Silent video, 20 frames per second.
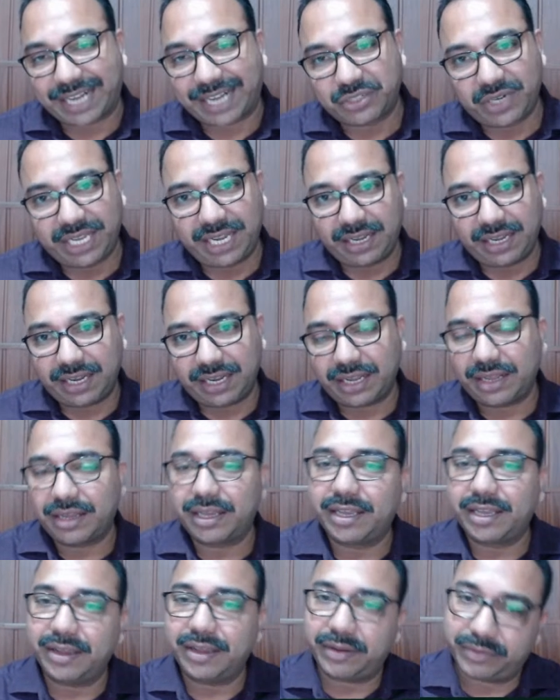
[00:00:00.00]

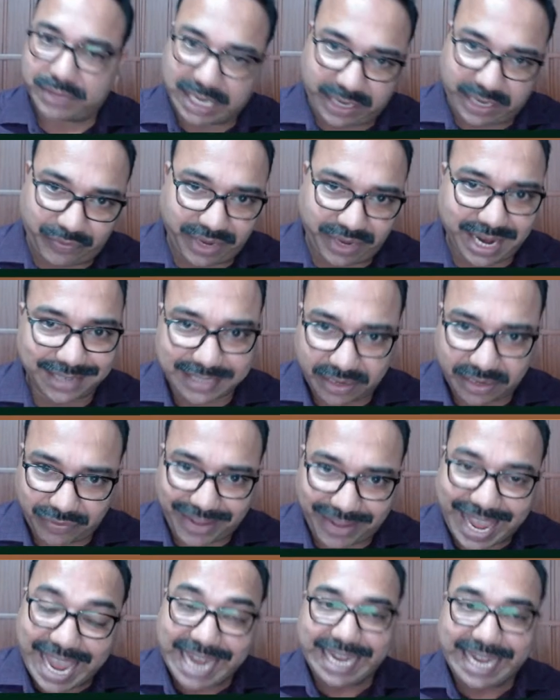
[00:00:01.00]
Actually, certificates are
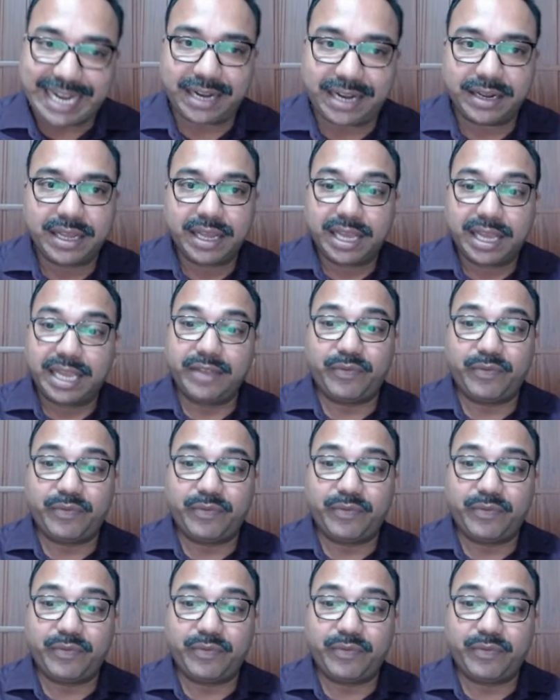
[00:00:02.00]
valid